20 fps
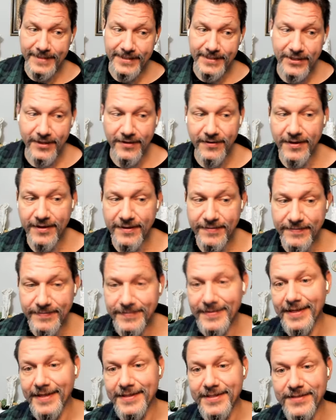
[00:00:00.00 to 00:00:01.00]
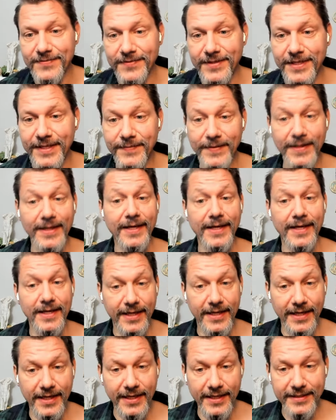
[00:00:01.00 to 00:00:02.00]
all there and it's free.
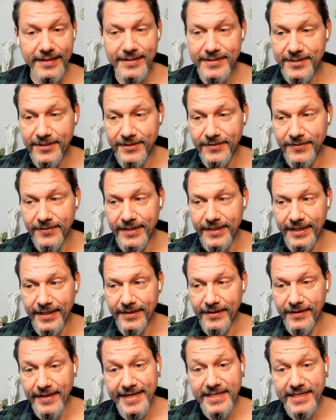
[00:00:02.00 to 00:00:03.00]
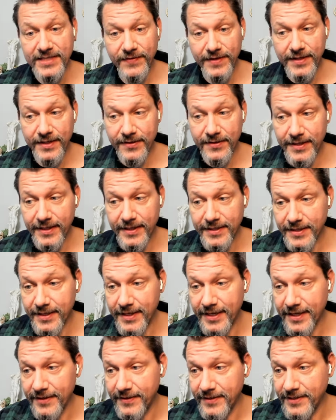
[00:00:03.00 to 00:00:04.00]
So the last video that I did
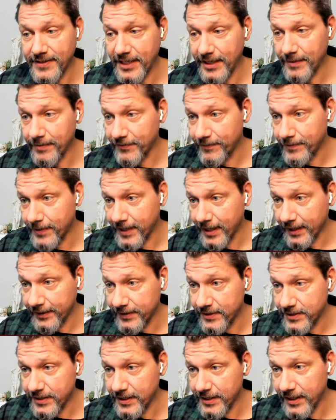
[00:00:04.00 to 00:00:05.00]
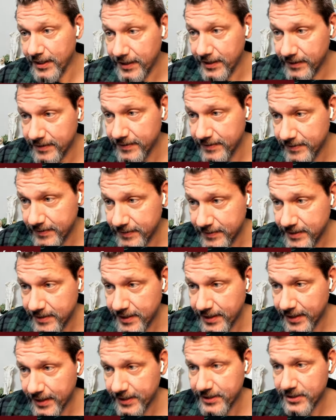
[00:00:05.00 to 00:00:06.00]
had the table of practice in it. Let's
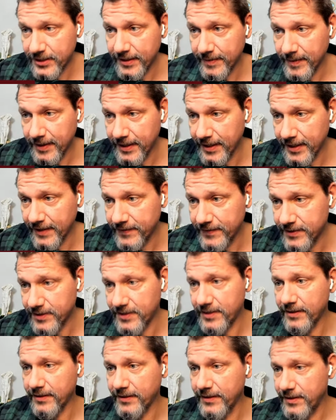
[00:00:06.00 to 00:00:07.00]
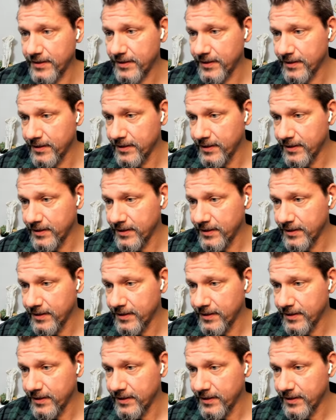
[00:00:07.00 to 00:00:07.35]
see, actually I might have it still here.